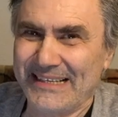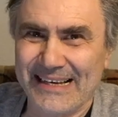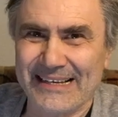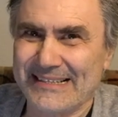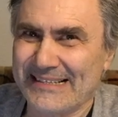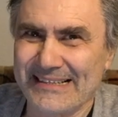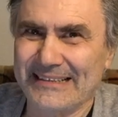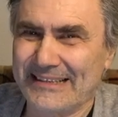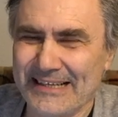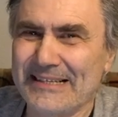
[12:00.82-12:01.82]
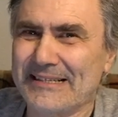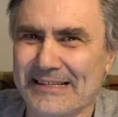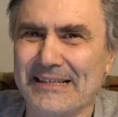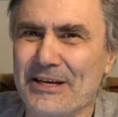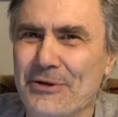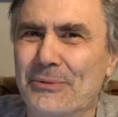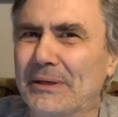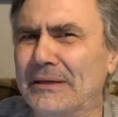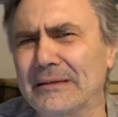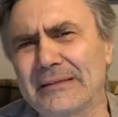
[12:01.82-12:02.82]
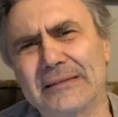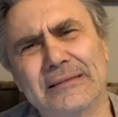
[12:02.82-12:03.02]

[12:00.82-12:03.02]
yes, it is a new earth.